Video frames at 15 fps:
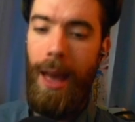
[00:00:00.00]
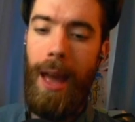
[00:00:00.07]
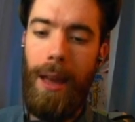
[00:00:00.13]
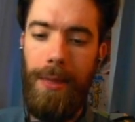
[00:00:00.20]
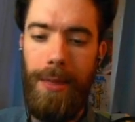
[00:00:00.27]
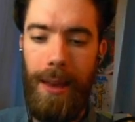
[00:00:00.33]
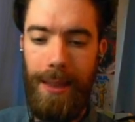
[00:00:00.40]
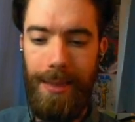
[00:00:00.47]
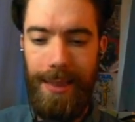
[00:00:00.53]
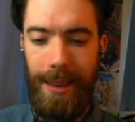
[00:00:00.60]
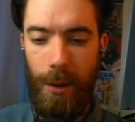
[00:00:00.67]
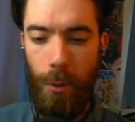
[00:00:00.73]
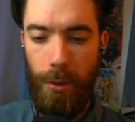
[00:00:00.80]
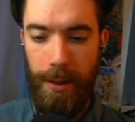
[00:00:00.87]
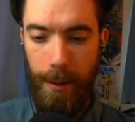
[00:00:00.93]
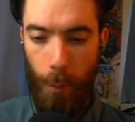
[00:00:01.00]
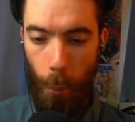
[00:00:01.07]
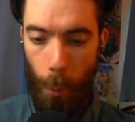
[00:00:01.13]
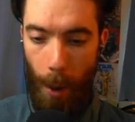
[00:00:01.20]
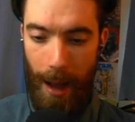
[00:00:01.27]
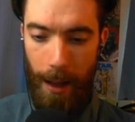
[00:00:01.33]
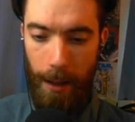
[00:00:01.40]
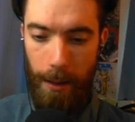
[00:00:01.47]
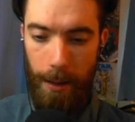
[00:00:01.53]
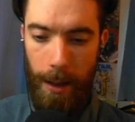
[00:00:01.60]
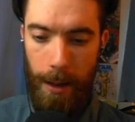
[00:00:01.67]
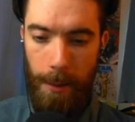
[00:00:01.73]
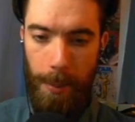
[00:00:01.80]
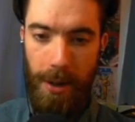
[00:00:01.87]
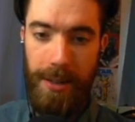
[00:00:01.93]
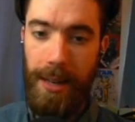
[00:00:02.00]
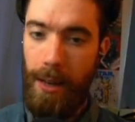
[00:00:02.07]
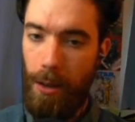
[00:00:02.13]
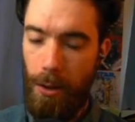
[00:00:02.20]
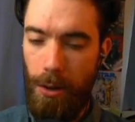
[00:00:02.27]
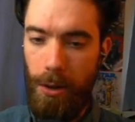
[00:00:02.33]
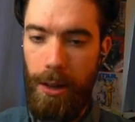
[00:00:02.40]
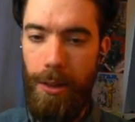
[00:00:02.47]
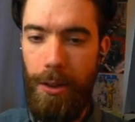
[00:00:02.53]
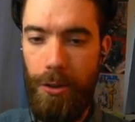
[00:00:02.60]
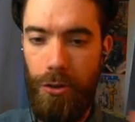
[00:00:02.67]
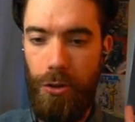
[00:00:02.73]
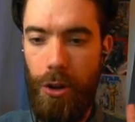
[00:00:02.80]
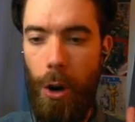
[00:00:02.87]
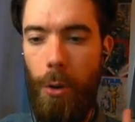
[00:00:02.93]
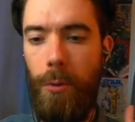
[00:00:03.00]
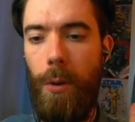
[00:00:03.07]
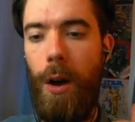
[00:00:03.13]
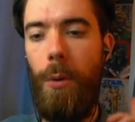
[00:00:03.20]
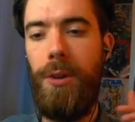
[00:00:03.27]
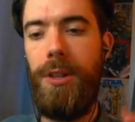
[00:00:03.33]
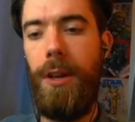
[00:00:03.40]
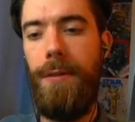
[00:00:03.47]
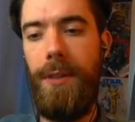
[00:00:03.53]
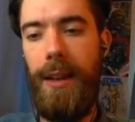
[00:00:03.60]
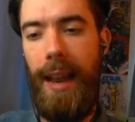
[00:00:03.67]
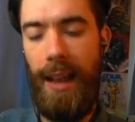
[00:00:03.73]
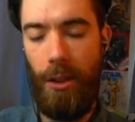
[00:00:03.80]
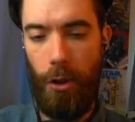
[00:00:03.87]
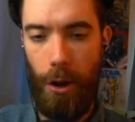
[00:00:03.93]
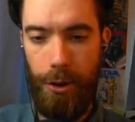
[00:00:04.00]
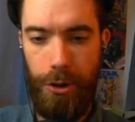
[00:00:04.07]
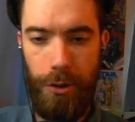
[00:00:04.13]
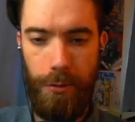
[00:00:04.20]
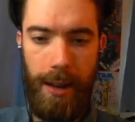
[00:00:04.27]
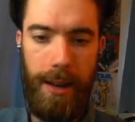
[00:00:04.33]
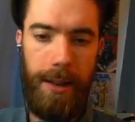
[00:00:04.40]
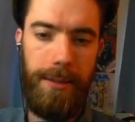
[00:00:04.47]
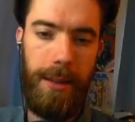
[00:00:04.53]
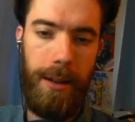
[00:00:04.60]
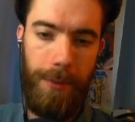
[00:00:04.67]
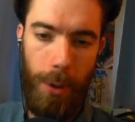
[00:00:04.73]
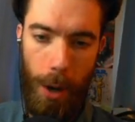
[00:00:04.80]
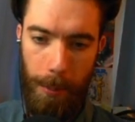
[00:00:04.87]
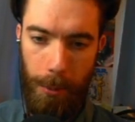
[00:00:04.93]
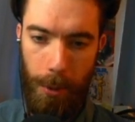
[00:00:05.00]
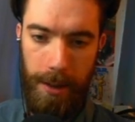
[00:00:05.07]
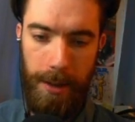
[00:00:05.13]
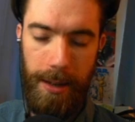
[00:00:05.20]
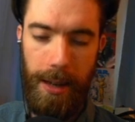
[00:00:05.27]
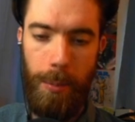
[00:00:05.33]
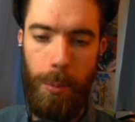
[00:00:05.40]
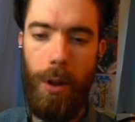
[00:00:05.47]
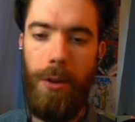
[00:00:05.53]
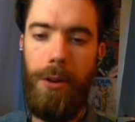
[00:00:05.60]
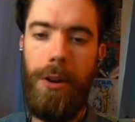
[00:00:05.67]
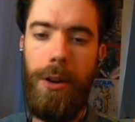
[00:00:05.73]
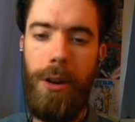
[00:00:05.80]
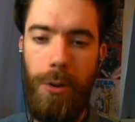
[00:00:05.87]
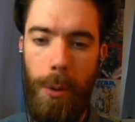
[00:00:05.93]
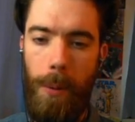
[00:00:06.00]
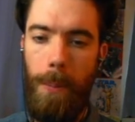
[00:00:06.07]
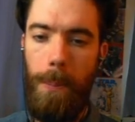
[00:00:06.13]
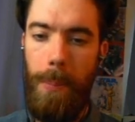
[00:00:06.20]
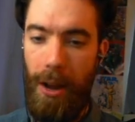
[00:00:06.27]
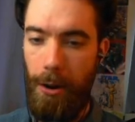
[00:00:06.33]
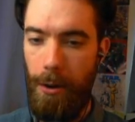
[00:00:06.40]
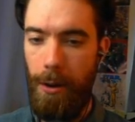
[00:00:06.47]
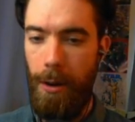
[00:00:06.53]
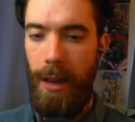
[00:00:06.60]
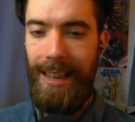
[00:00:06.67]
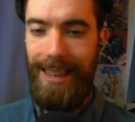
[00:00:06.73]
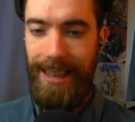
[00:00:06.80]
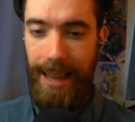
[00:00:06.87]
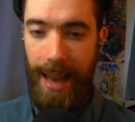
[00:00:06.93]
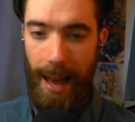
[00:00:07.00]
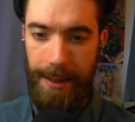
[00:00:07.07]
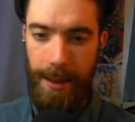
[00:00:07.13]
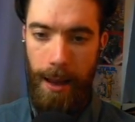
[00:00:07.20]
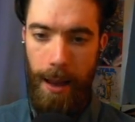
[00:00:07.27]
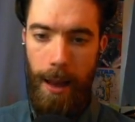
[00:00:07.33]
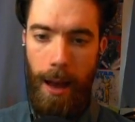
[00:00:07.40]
And then the well, particularly the stone well, which gives it a larger radius, and if you upgrade to deep well, you're going to do it better yet.